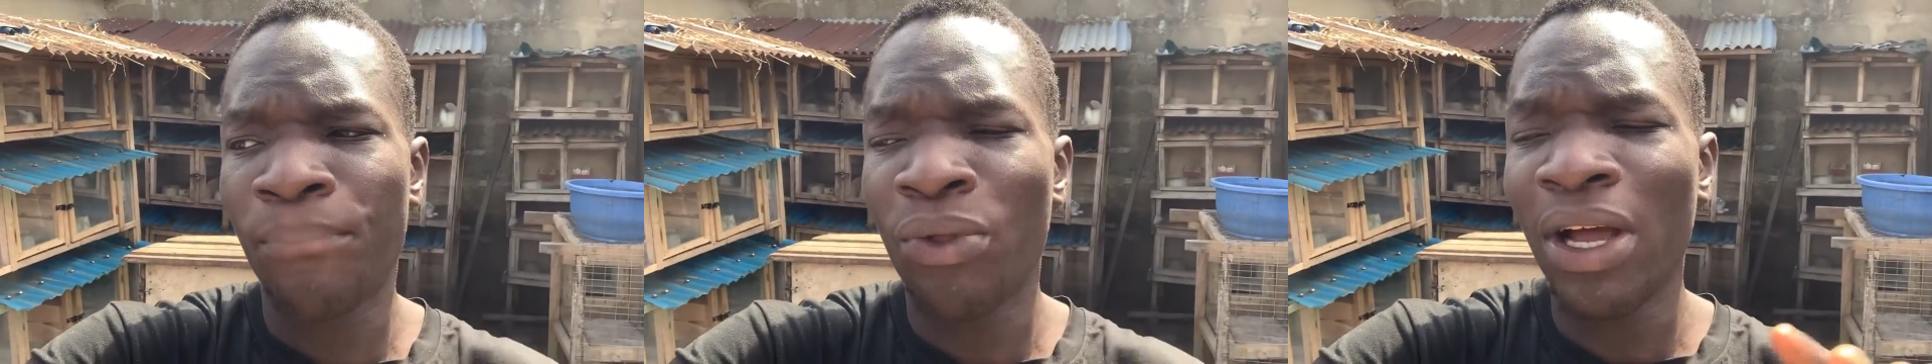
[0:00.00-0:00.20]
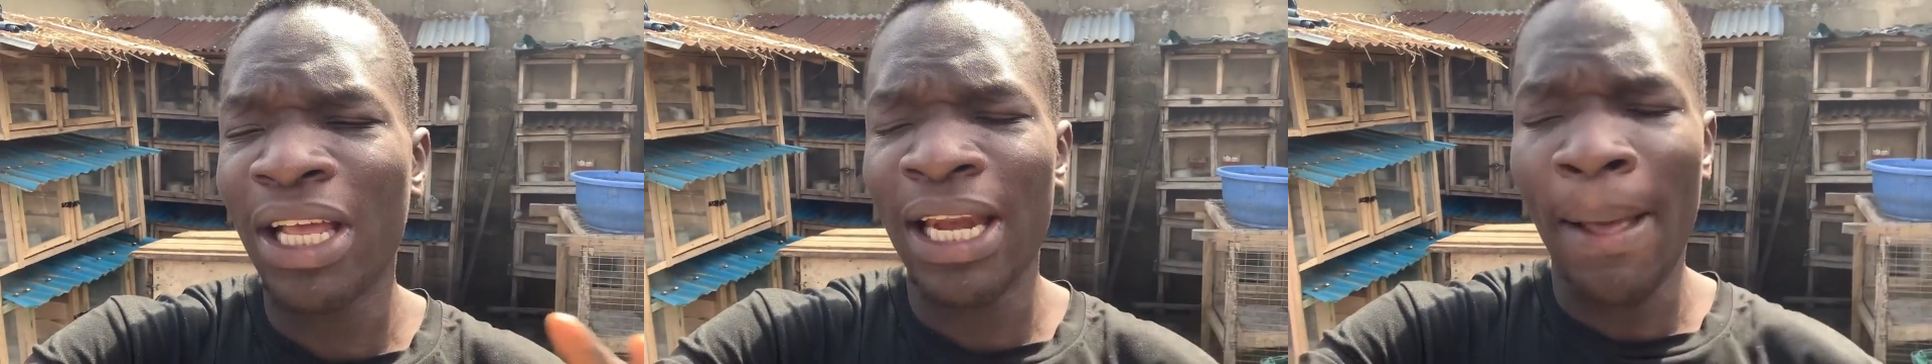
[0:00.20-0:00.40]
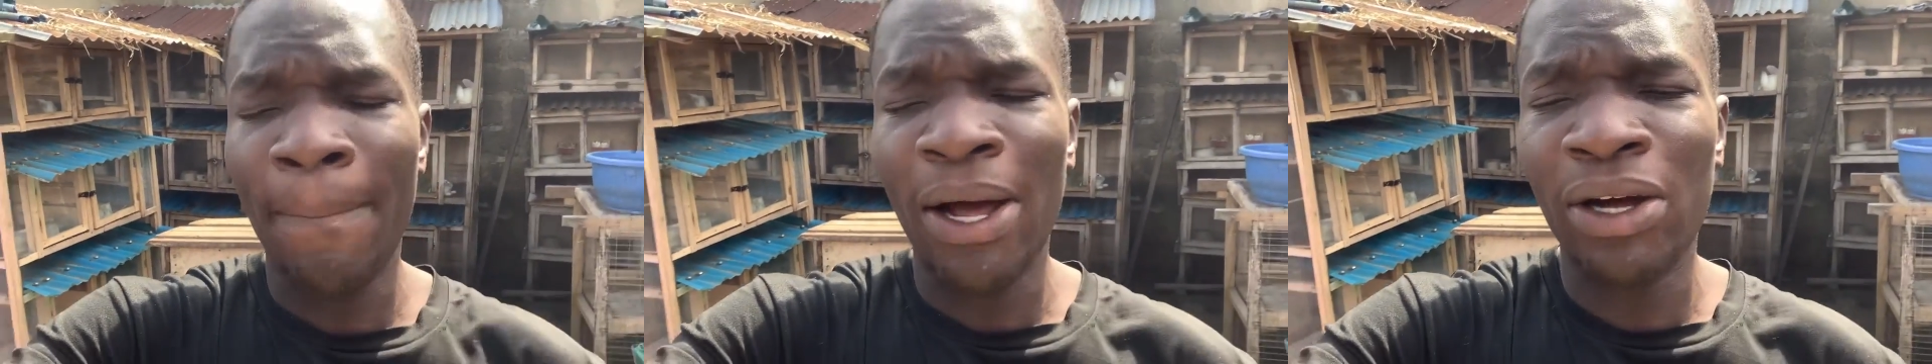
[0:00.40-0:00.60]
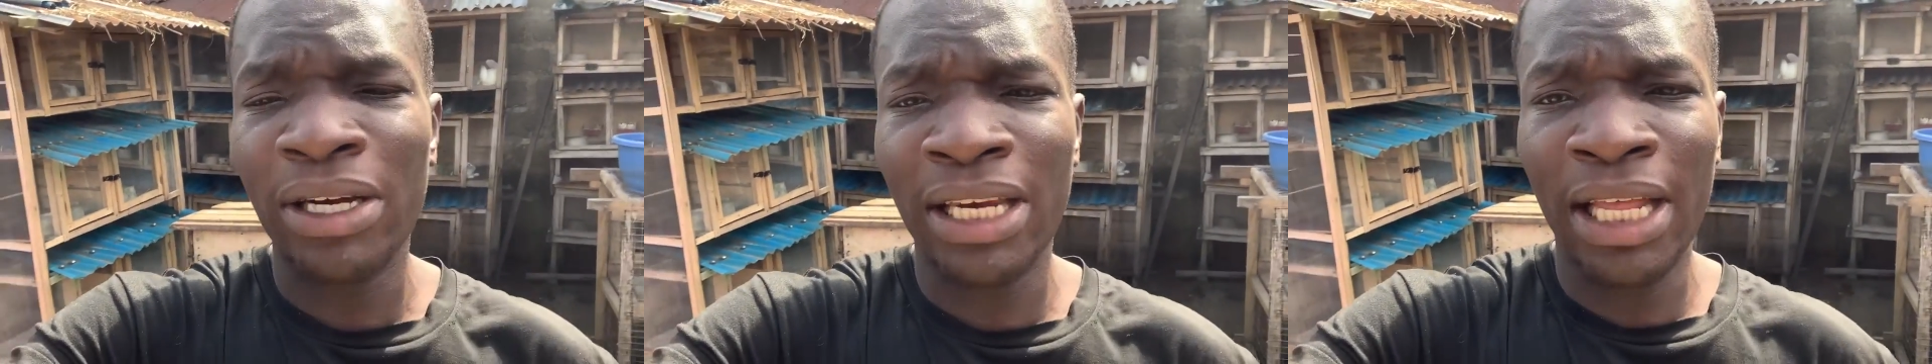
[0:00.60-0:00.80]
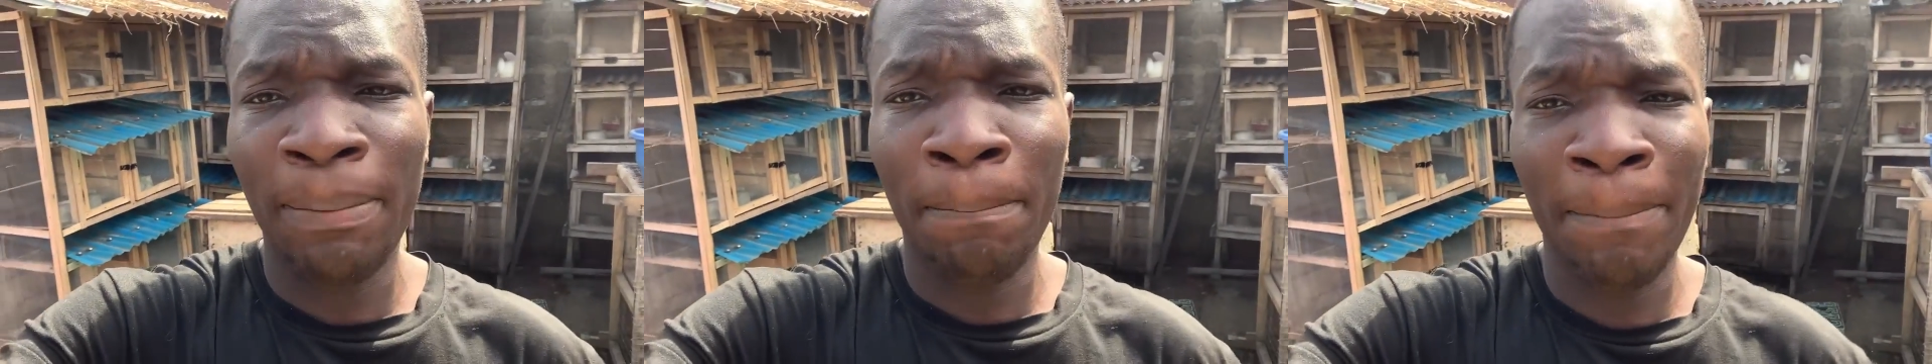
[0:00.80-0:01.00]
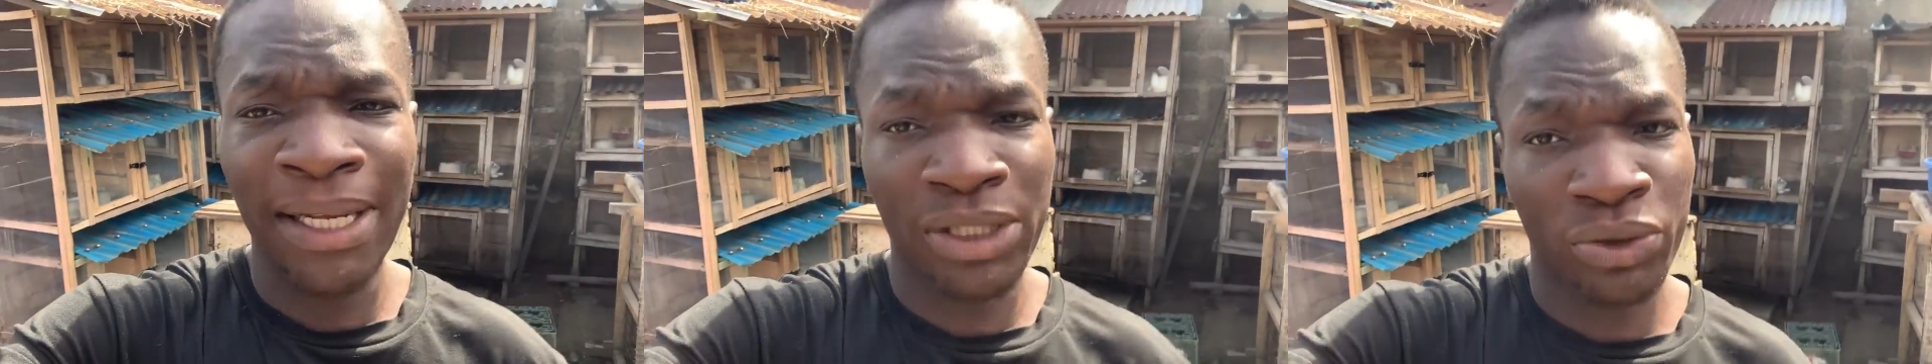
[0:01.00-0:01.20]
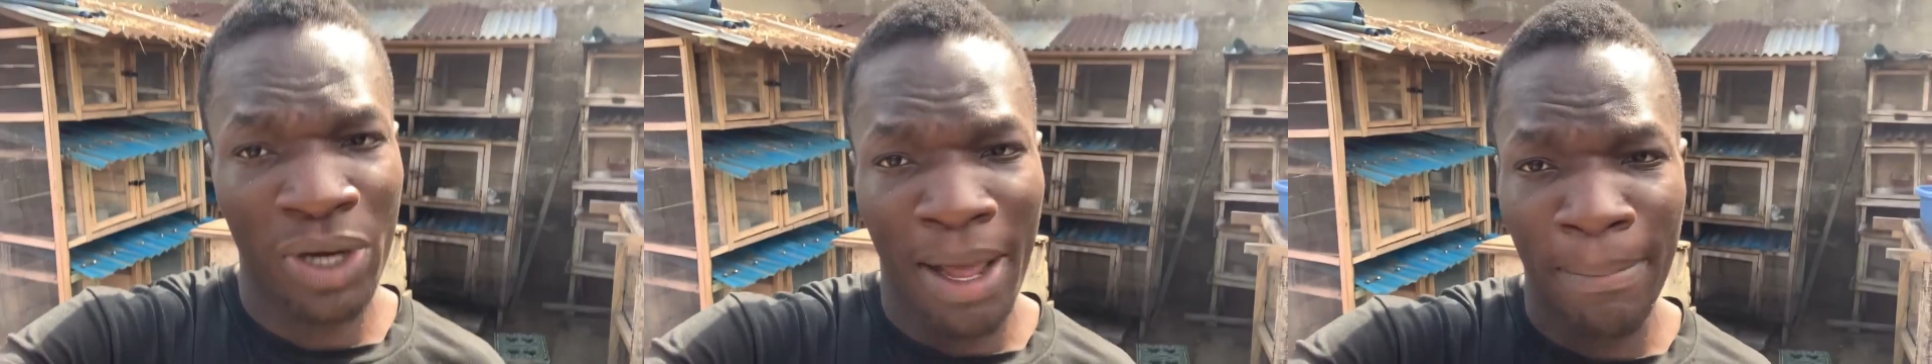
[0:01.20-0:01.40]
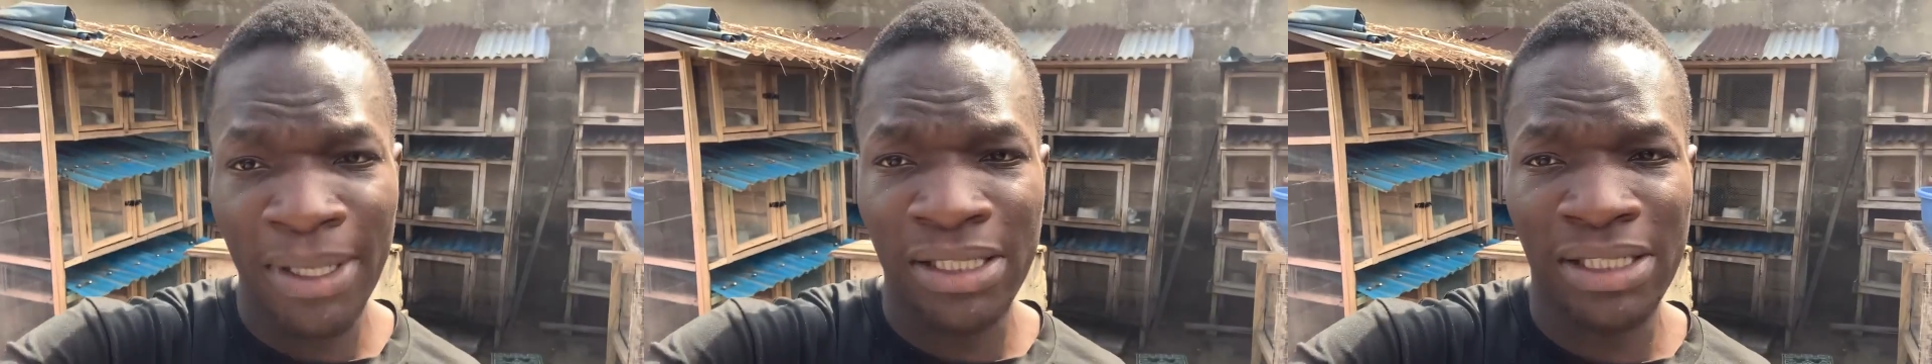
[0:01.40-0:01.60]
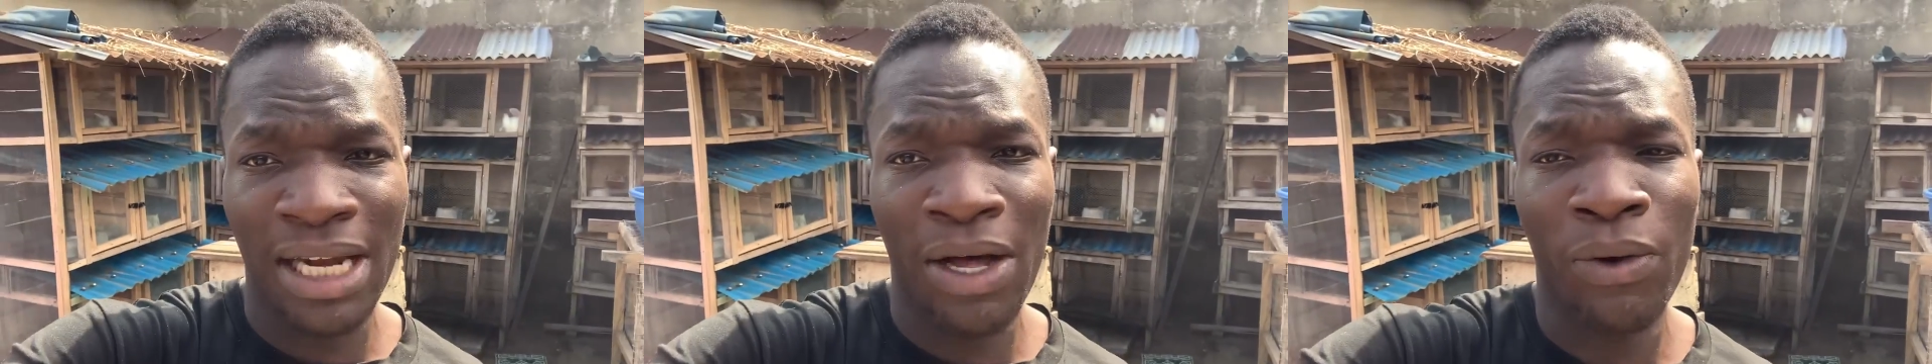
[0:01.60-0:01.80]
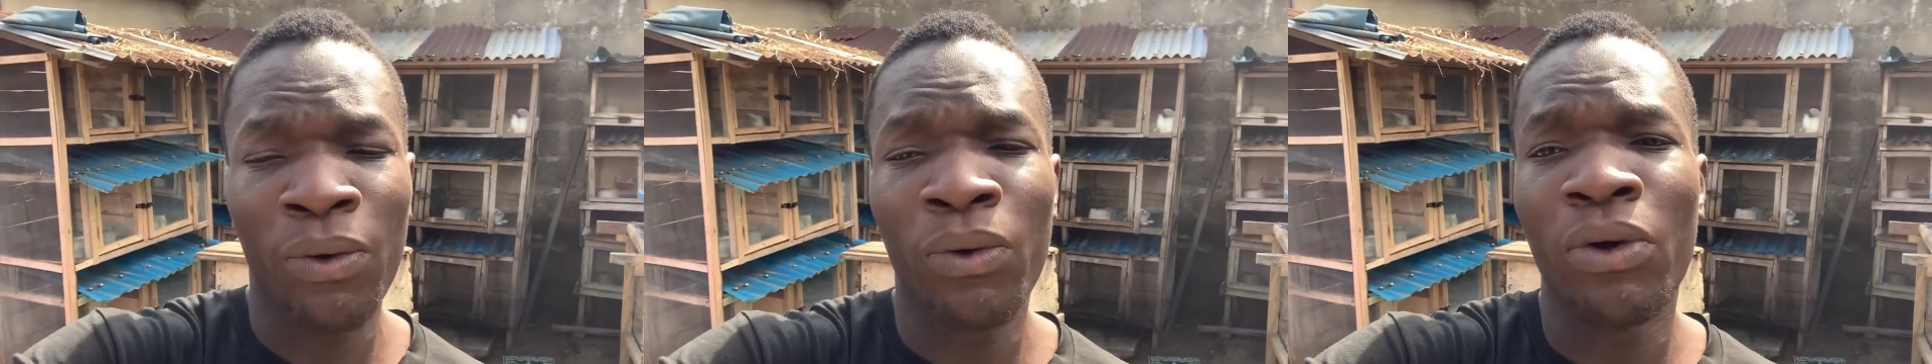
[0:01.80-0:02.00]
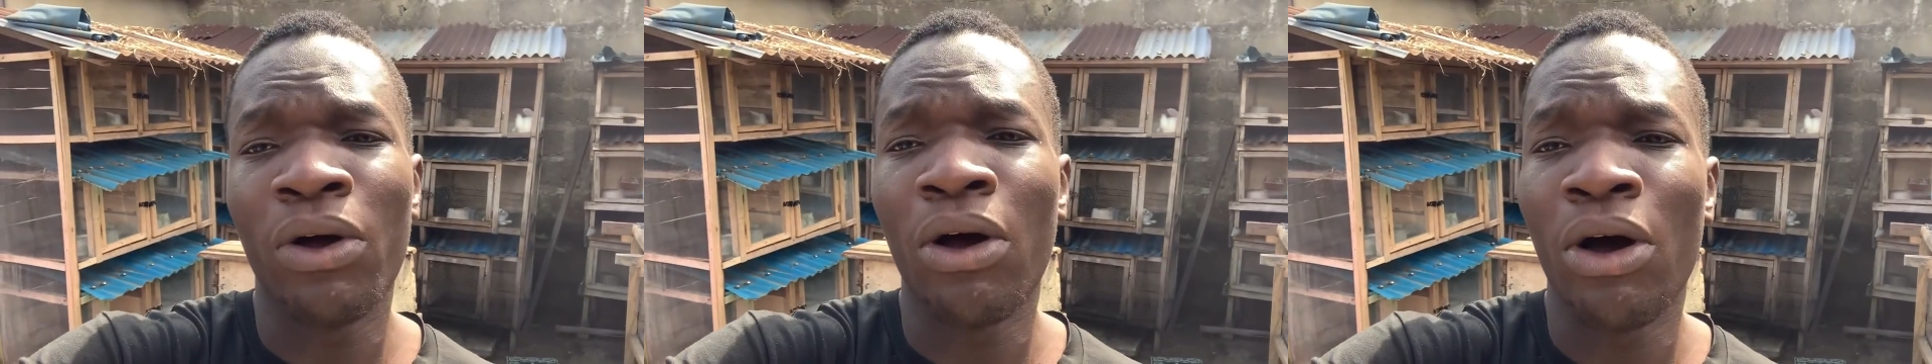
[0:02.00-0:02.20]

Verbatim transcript: talking about the meat rabbit now.